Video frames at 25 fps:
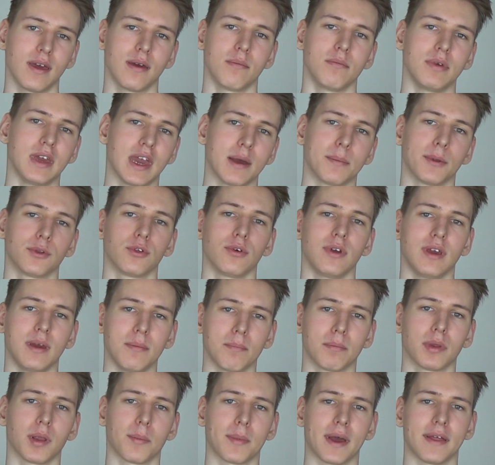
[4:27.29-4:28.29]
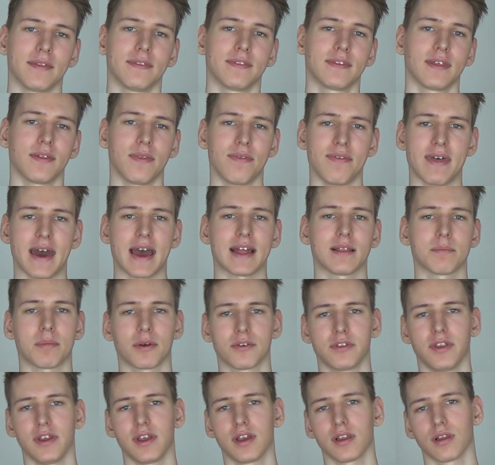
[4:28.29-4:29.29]
be able to implement that
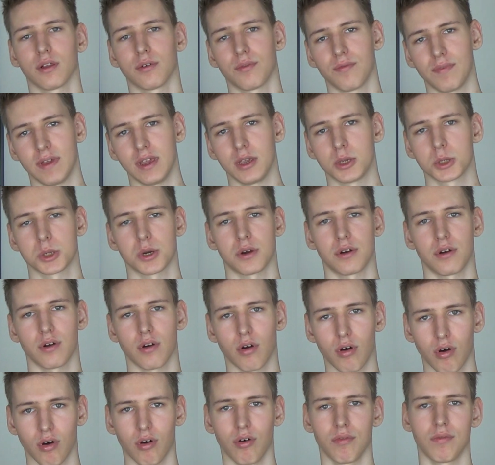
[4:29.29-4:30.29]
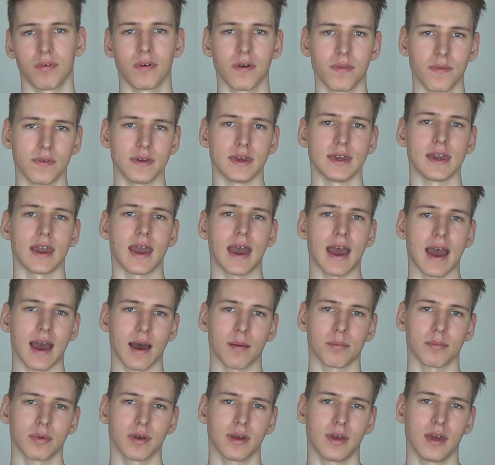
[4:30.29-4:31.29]
particular feature of the
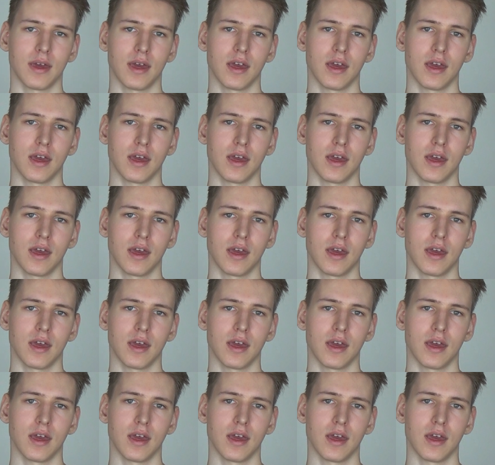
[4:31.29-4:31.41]
app.